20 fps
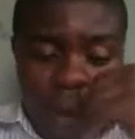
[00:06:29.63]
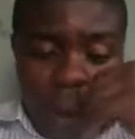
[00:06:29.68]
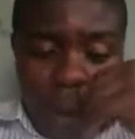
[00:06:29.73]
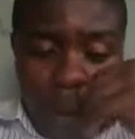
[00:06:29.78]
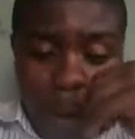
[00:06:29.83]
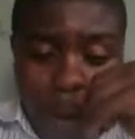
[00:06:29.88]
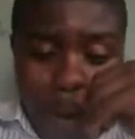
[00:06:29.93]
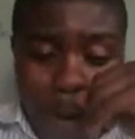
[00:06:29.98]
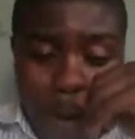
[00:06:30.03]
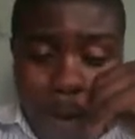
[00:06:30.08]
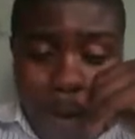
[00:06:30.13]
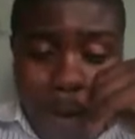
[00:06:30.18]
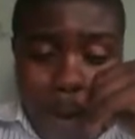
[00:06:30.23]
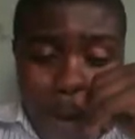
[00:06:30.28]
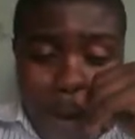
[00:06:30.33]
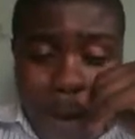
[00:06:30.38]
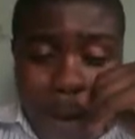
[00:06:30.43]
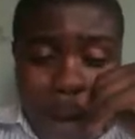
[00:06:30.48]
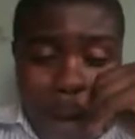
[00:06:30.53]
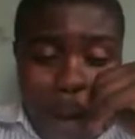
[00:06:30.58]
Okay,
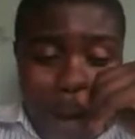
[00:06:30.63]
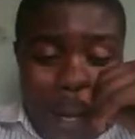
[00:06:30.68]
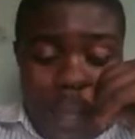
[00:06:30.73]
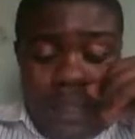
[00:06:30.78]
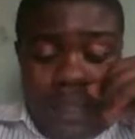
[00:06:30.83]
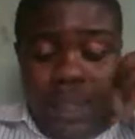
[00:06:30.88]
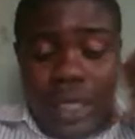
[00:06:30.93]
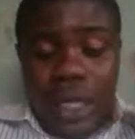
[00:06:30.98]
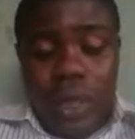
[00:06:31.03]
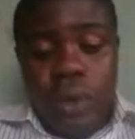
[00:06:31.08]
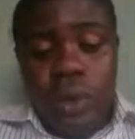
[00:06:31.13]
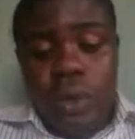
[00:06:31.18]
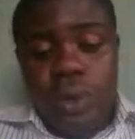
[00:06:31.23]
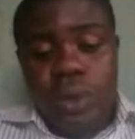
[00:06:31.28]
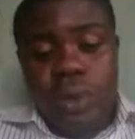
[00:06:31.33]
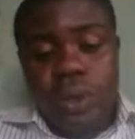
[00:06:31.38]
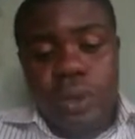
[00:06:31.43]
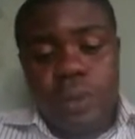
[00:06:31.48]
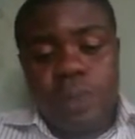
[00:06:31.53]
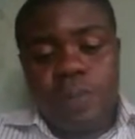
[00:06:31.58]
now let's now go
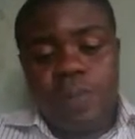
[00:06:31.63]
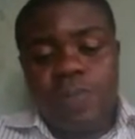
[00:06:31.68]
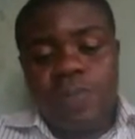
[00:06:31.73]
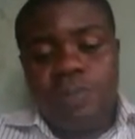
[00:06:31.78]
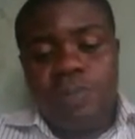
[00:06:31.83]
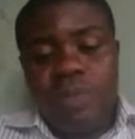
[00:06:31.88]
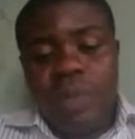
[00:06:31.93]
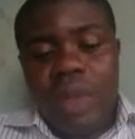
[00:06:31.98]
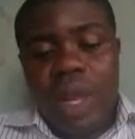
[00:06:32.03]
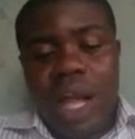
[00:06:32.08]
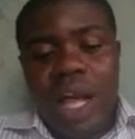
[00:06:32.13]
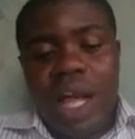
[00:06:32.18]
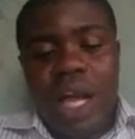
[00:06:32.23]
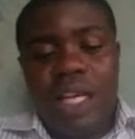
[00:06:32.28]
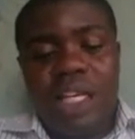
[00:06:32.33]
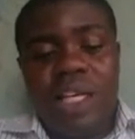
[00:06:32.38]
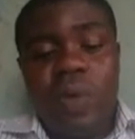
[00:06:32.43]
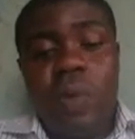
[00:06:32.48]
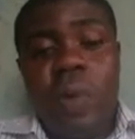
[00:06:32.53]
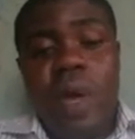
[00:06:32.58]
to uh,
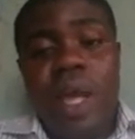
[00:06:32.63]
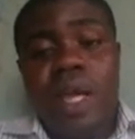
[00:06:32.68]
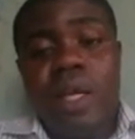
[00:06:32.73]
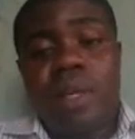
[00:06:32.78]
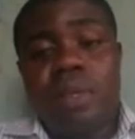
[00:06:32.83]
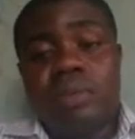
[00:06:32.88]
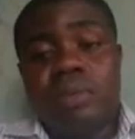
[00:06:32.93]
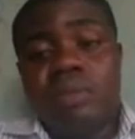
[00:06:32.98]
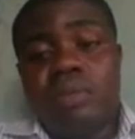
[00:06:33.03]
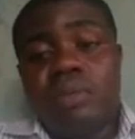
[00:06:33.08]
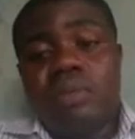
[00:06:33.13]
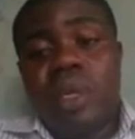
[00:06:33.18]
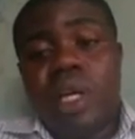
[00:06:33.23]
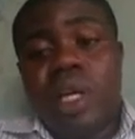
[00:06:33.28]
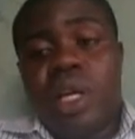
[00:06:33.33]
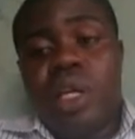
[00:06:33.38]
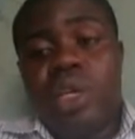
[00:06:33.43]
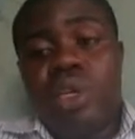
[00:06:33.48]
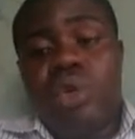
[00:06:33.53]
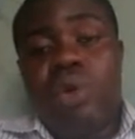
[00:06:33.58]
the way
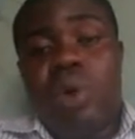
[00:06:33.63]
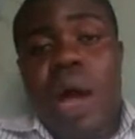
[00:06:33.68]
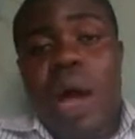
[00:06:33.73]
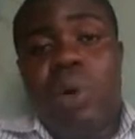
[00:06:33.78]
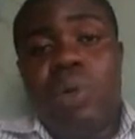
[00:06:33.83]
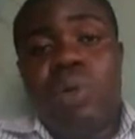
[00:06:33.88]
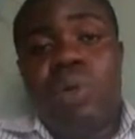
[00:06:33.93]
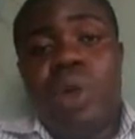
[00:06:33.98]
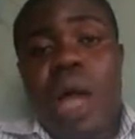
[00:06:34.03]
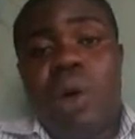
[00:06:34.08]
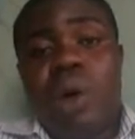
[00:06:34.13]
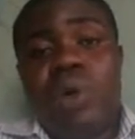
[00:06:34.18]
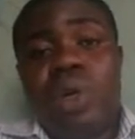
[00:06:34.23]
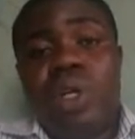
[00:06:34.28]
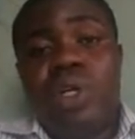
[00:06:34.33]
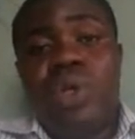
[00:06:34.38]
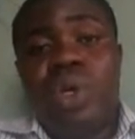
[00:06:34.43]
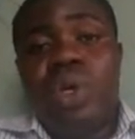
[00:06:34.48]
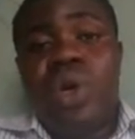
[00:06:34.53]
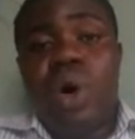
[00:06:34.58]
you how will how will
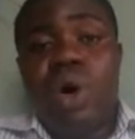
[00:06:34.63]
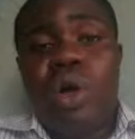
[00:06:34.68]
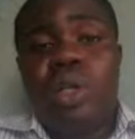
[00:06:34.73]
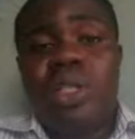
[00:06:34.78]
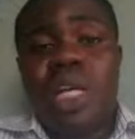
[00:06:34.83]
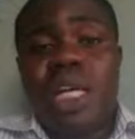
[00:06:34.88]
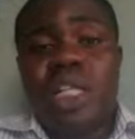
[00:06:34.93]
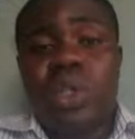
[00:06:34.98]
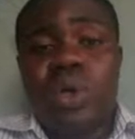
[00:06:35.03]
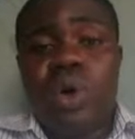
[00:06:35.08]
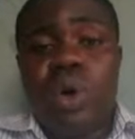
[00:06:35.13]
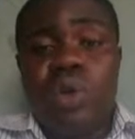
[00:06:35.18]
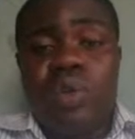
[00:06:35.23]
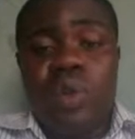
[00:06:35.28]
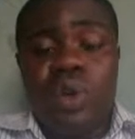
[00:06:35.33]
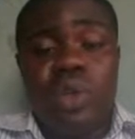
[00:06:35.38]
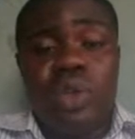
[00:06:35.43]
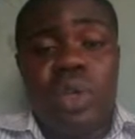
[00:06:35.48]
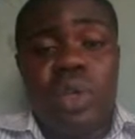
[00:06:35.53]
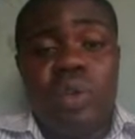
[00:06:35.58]
you know your 100 score
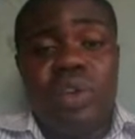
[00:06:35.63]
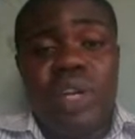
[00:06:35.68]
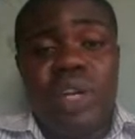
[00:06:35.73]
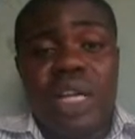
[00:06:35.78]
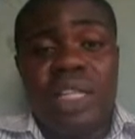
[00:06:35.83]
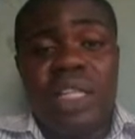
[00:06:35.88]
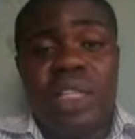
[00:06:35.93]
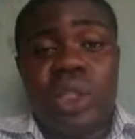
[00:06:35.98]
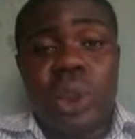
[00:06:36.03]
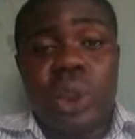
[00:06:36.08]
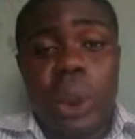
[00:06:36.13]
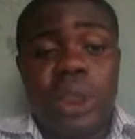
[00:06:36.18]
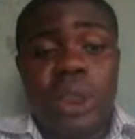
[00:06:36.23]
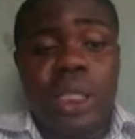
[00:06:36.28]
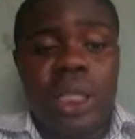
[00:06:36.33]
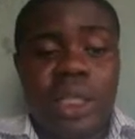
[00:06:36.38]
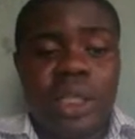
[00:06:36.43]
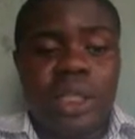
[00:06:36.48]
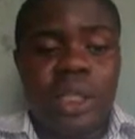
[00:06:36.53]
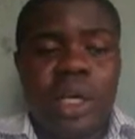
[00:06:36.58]
for those of you that didn't turn
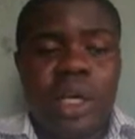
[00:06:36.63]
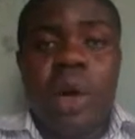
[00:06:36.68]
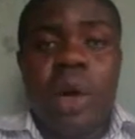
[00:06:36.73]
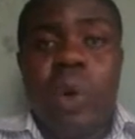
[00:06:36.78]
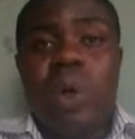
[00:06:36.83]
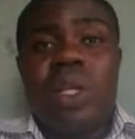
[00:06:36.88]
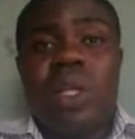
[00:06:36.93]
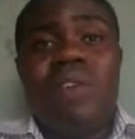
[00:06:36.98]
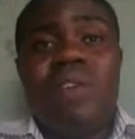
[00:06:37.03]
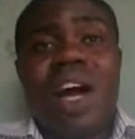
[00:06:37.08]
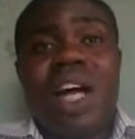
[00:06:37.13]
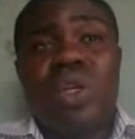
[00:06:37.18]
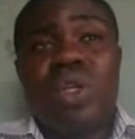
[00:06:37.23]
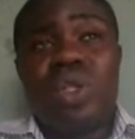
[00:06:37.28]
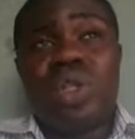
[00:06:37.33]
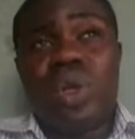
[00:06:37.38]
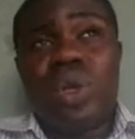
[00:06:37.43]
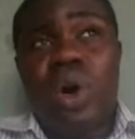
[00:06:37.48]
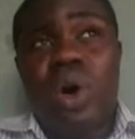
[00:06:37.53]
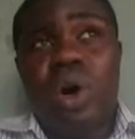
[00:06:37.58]
in whatever you
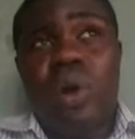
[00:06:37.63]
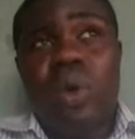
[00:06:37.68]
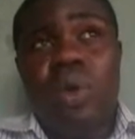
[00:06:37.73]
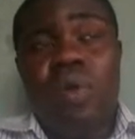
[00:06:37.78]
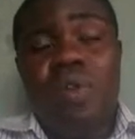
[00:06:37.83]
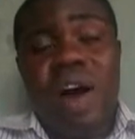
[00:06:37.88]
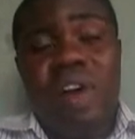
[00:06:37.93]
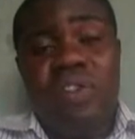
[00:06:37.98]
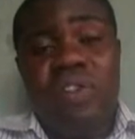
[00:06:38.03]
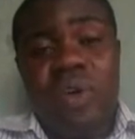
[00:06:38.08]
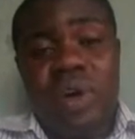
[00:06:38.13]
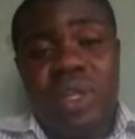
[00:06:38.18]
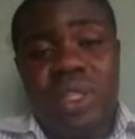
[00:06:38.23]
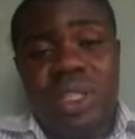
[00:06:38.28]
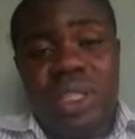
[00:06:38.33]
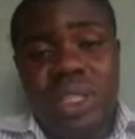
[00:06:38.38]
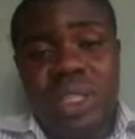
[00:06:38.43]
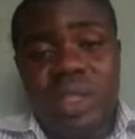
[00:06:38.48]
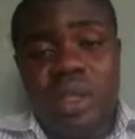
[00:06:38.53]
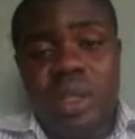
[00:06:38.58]
score over
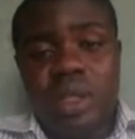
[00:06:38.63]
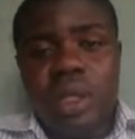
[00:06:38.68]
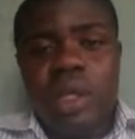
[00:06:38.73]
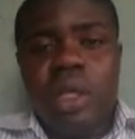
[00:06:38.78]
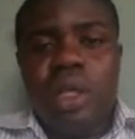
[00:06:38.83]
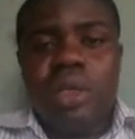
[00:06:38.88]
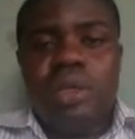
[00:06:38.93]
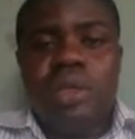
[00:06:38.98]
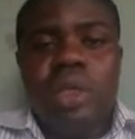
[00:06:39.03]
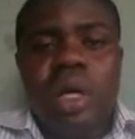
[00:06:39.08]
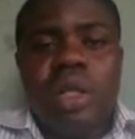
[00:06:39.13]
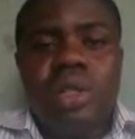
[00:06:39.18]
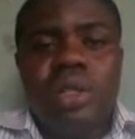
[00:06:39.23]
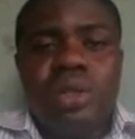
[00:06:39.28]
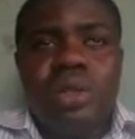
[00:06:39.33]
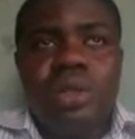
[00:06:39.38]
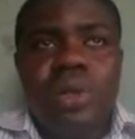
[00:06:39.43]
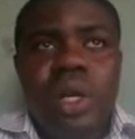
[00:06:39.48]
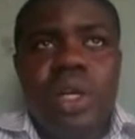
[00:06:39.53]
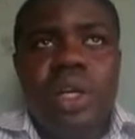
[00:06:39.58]
40 just
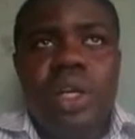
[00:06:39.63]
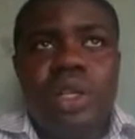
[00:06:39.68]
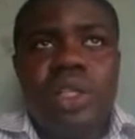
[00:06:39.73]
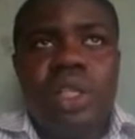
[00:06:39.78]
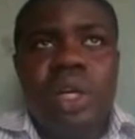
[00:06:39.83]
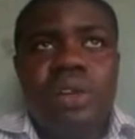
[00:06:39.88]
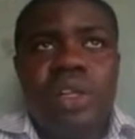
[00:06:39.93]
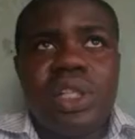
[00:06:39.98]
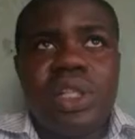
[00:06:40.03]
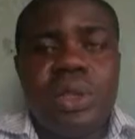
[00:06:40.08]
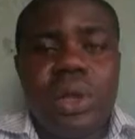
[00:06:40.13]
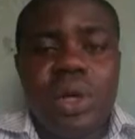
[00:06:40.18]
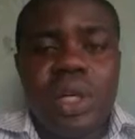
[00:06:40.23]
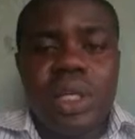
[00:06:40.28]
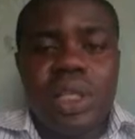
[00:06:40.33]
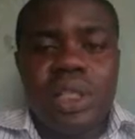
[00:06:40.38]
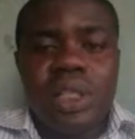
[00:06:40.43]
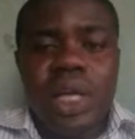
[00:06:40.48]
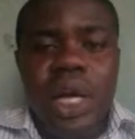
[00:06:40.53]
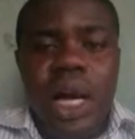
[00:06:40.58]
do it yourself a
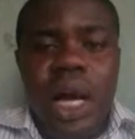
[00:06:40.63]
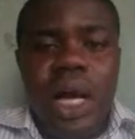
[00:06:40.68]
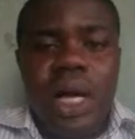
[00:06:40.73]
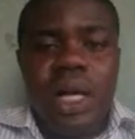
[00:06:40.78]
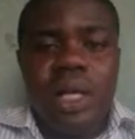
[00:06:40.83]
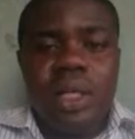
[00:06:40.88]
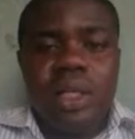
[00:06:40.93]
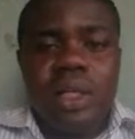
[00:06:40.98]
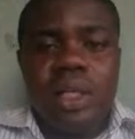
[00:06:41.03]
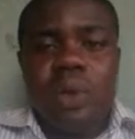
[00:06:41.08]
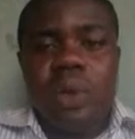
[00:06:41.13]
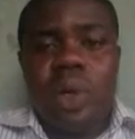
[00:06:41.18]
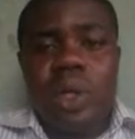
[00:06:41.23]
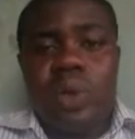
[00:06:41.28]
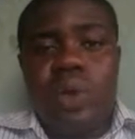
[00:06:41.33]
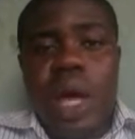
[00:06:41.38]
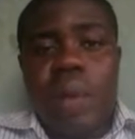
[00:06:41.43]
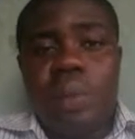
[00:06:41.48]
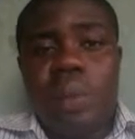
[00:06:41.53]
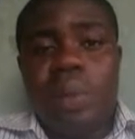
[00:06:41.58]
solid huh what
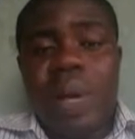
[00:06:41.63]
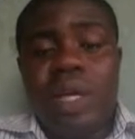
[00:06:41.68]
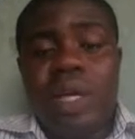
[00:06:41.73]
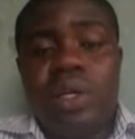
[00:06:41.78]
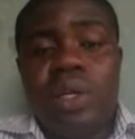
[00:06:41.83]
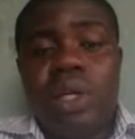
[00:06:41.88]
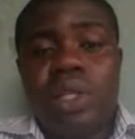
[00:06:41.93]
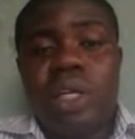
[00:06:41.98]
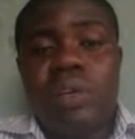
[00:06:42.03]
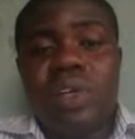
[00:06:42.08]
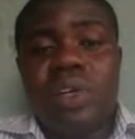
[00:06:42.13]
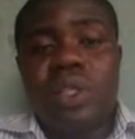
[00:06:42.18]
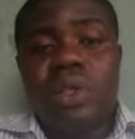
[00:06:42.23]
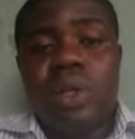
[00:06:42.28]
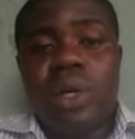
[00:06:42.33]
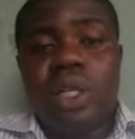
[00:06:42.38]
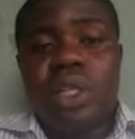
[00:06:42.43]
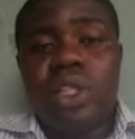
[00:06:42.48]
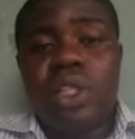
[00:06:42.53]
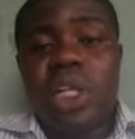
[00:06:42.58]
do i mean by do yourself a
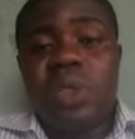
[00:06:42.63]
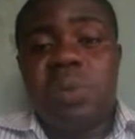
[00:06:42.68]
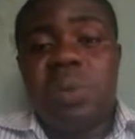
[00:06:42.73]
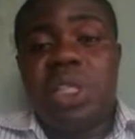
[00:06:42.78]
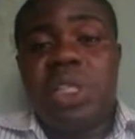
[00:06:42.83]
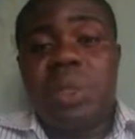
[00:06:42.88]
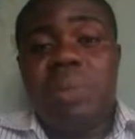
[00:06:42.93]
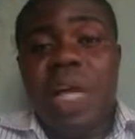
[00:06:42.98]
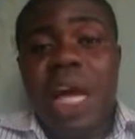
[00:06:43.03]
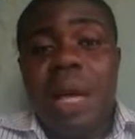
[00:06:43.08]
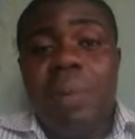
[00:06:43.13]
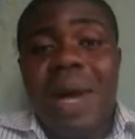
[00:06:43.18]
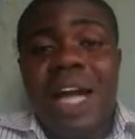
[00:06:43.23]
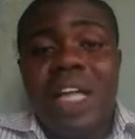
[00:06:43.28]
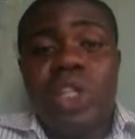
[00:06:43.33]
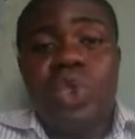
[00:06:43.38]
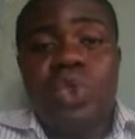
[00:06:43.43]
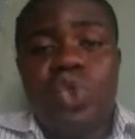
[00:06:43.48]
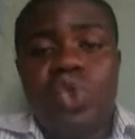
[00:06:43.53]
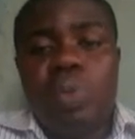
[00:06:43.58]
solid just multiply by
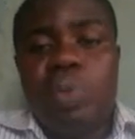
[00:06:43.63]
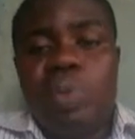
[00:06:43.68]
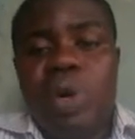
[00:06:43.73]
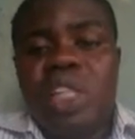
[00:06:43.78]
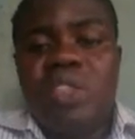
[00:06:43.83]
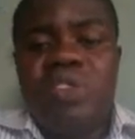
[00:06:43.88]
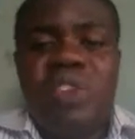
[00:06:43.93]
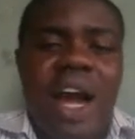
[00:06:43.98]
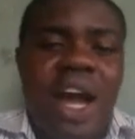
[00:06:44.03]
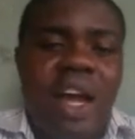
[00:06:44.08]
2.5